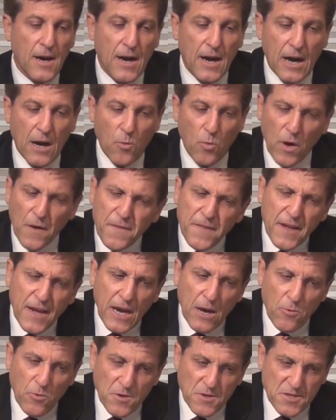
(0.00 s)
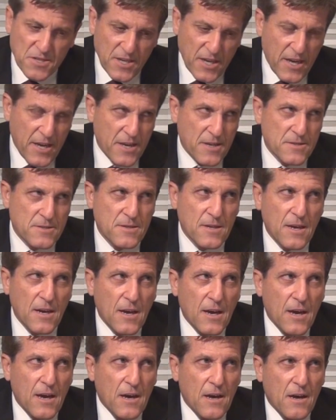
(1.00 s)
One thing I will say is
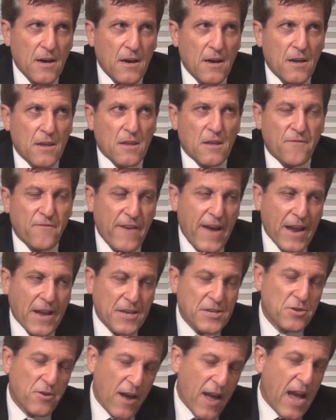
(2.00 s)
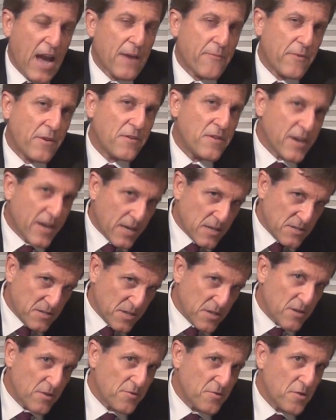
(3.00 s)
the fact that you're having to
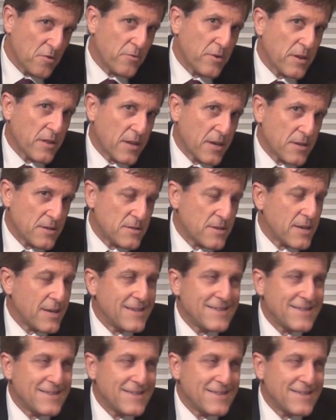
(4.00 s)
consider doing this